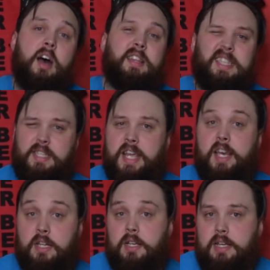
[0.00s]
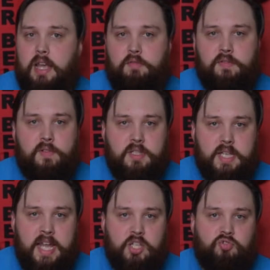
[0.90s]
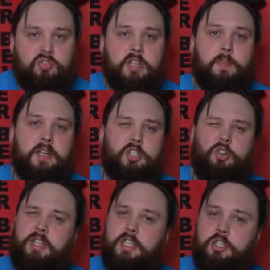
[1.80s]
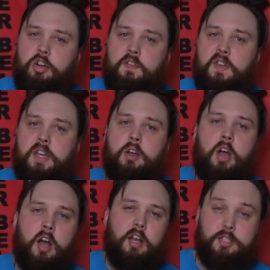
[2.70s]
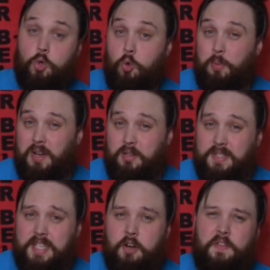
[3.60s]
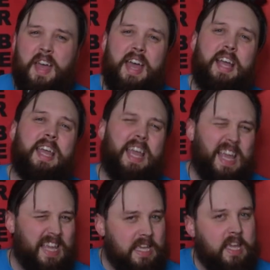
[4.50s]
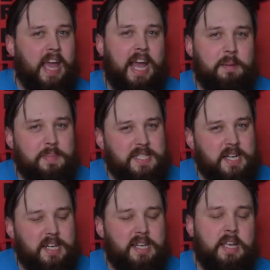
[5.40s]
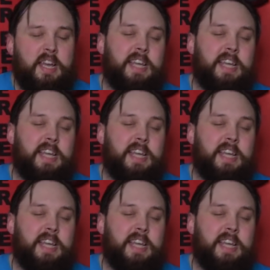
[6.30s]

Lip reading: These are technically a front entry, but donning and doffing sort of all by yourself, it can be done.